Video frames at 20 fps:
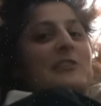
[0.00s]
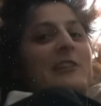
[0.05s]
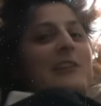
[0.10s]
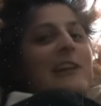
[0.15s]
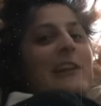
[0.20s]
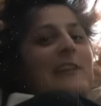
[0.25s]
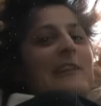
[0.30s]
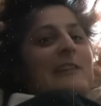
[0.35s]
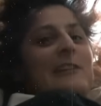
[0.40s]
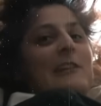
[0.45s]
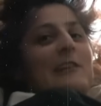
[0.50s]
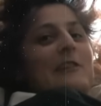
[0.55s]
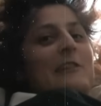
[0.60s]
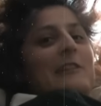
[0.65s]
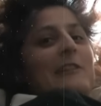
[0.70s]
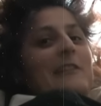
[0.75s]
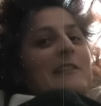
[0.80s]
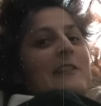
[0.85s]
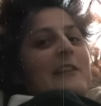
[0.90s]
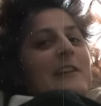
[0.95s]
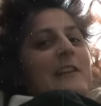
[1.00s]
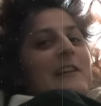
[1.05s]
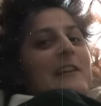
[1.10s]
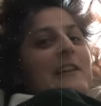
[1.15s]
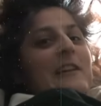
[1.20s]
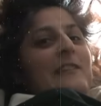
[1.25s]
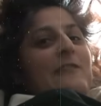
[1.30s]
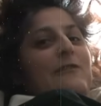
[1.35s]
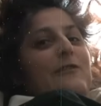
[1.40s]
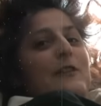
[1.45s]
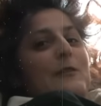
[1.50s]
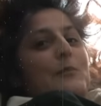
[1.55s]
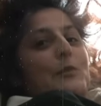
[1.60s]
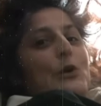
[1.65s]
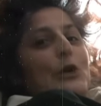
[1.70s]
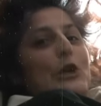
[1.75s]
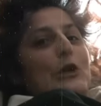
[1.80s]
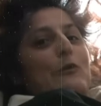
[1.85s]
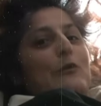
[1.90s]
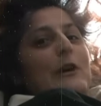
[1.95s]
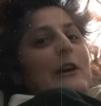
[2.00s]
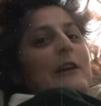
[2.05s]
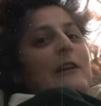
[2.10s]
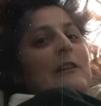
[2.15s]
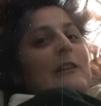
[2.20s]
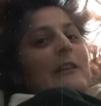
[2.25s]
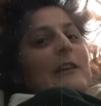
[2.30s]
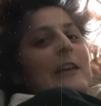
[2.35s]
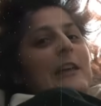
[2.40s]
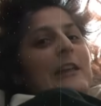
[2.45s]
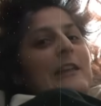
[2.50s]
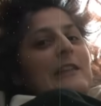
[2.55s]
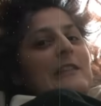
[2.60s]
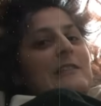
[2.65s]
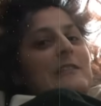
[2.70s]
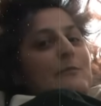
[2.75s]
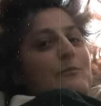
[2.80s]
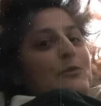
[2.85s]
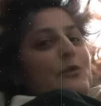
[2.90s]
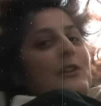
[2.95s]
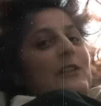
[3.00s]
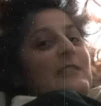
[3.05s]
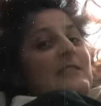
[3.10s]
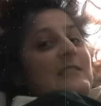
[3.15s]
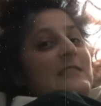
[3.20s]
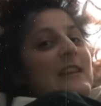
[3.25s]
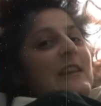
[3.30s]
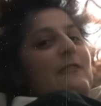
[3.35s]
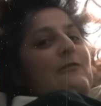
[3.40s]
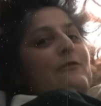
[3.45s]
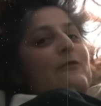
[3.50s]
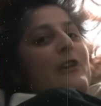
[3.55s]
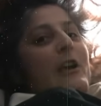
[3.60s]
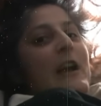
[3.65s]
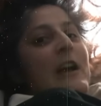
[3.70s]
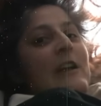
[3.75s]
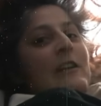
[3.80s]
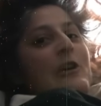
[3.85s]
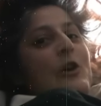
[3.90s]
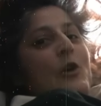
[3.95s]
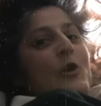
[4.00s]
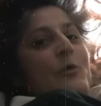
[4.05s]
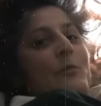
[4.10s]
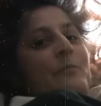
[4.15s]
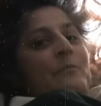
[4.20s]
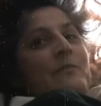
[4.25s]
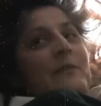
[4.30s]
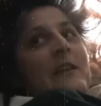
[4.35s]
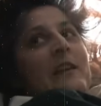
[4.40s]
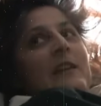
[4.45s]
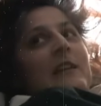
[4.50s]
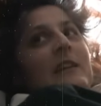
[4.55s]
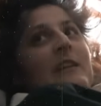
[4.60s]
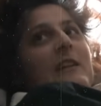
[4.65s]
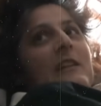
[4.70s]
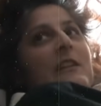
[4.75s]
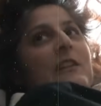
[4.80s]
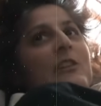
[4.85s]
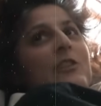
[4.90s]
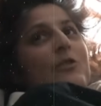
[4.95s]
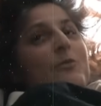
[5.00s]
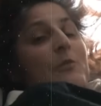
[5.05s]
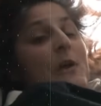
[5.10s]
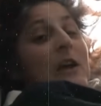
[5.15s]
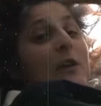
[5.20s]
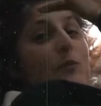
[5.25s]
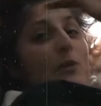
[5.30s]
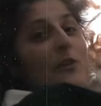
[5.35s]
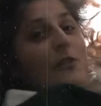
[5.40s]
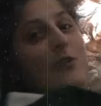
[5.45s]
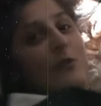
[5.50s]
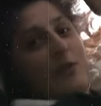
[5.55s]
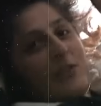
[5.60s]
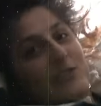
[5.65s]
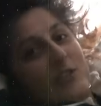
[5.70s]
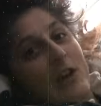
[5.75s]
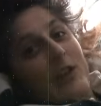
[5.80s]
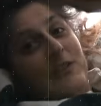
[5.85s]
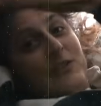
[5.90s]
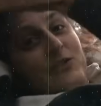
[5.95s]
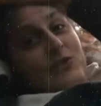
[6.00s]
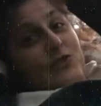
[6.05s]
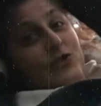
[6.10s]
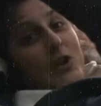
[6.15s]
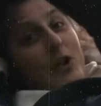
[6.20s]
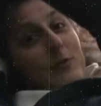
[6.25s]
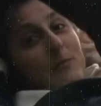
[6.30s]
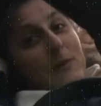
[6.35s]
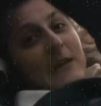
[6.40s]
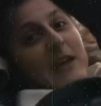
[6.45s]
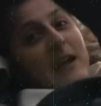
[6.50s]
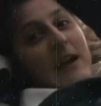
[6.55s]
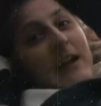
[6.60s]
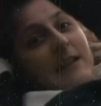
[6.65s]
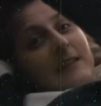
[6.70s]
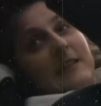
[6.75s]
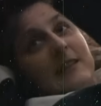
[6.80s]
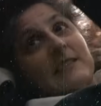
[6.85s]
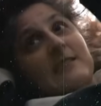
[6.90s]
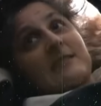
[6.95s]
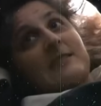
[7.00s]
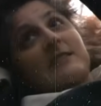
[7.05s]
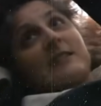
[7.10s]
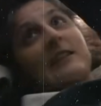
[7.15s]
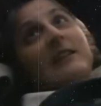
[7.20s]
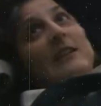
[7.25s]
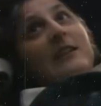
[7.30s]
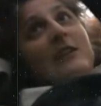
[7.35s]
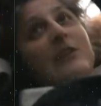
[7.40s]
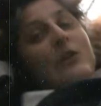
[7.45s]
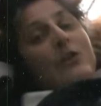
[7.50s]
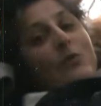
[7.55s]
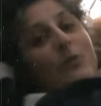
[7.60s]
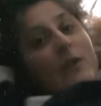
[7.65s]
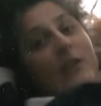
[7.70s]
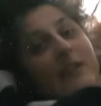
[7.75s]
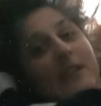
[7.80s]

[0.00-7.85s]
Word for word: to get in here and, and fit pretty well, and it's a pretty safe ride home. You're probably wondering, what's all this junk behind us? Well,